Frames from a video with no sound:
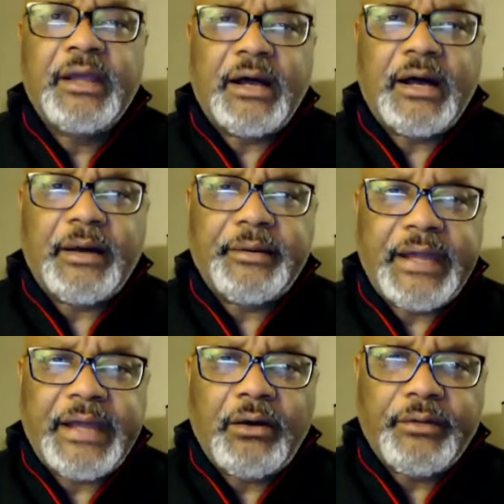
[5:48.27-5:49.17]

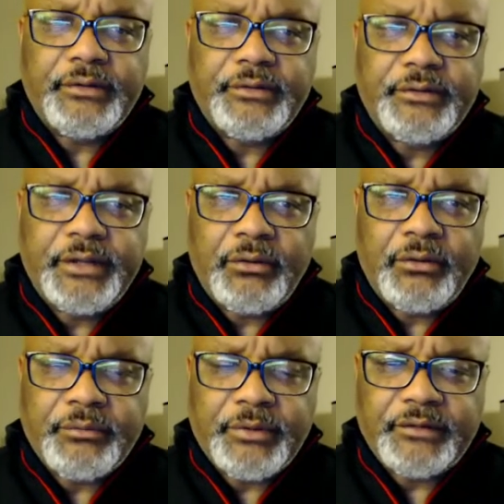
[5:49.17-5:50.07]
Now, the
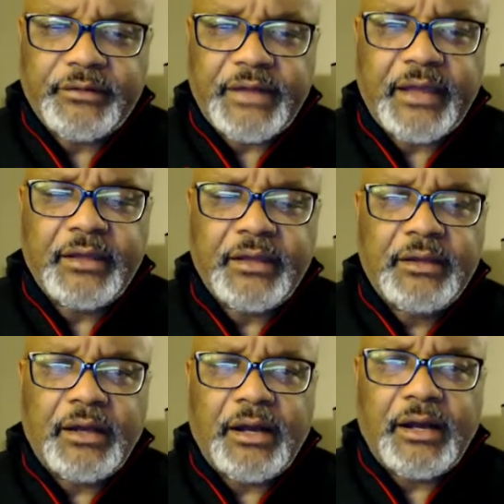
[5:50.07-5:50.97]
only reason that
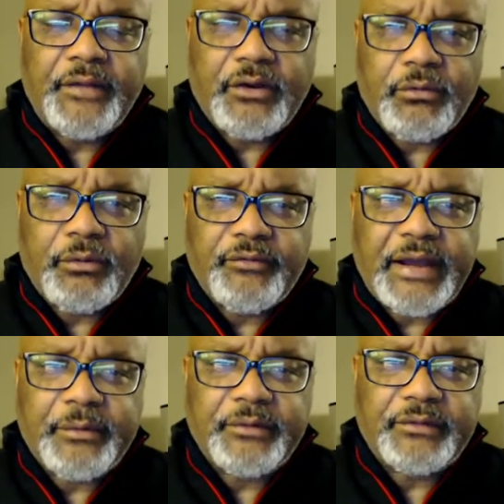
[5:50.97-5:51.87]
the
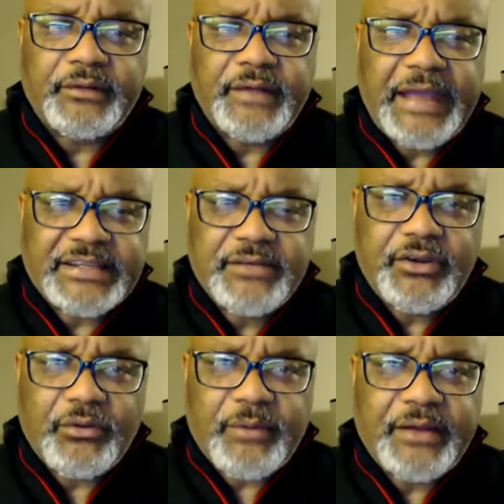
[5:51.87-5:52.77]
coronavirus and the
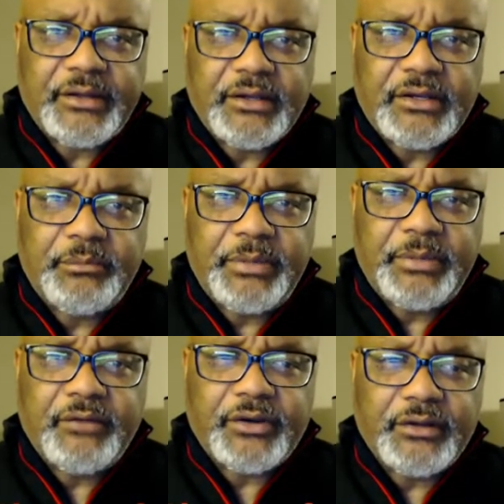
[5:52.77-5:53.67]
activity around it could be of